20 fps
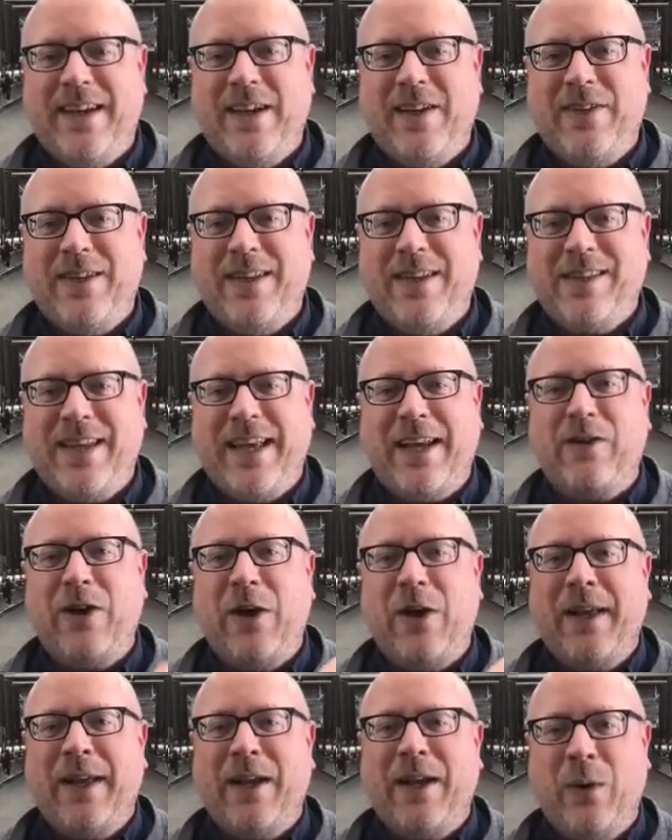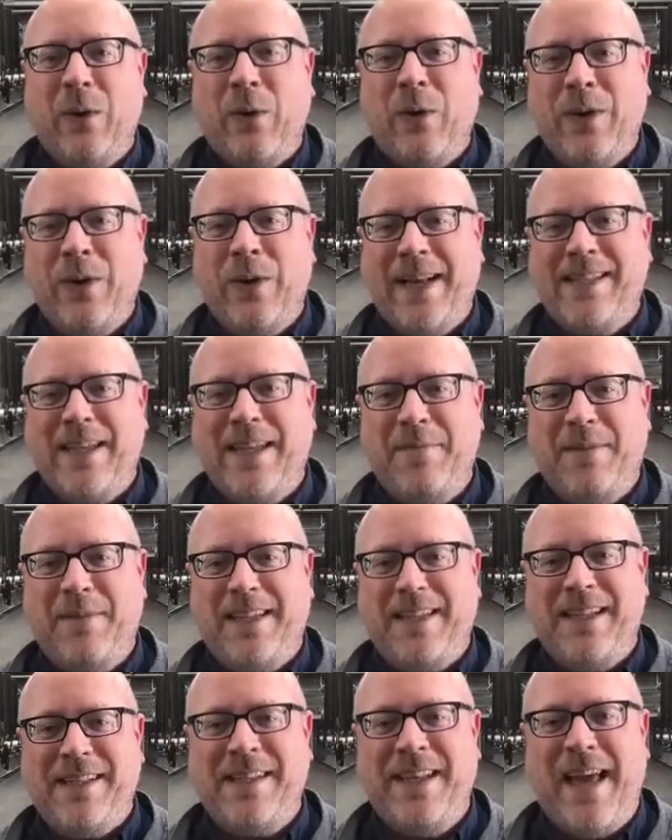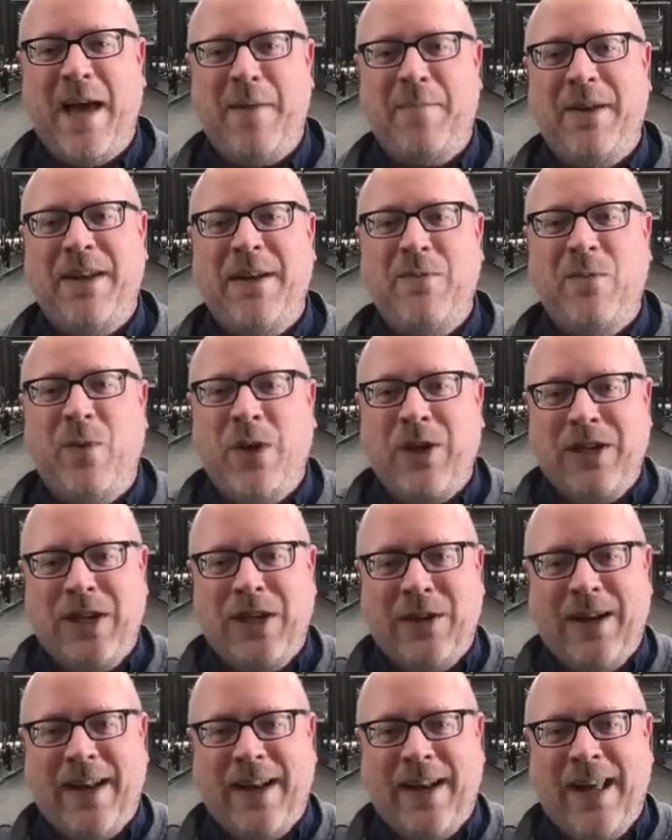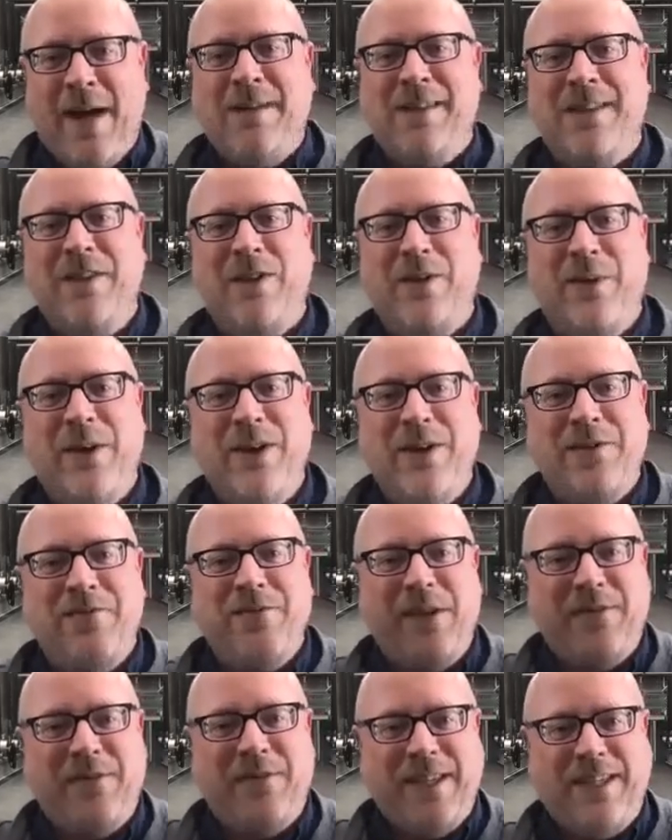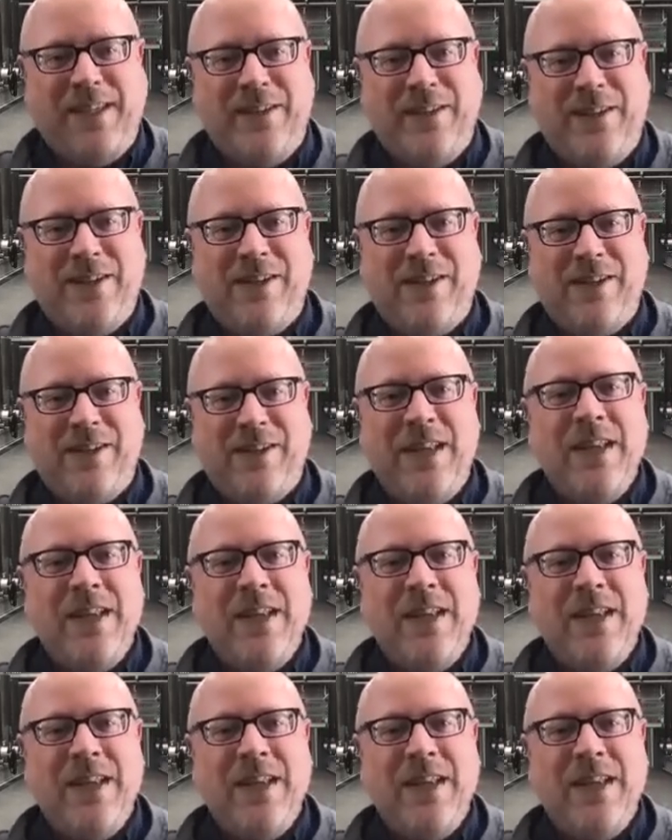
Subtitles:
it's like growing corn, except it doesn't happen in 1 year. It happens in 350 years.